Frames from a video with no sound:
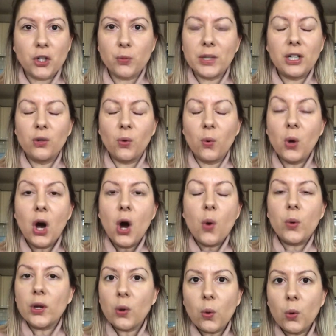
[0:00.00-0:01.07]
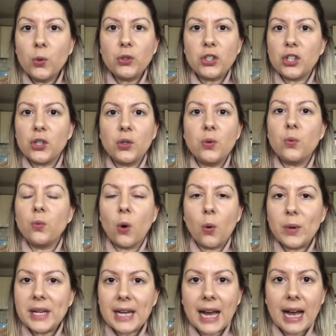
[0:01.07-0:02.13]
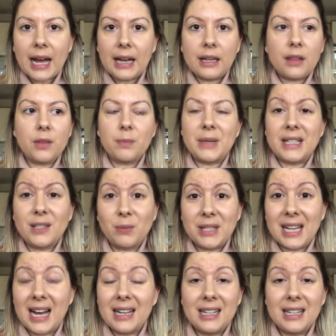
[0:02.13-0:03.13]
We all do what we can, the best we can.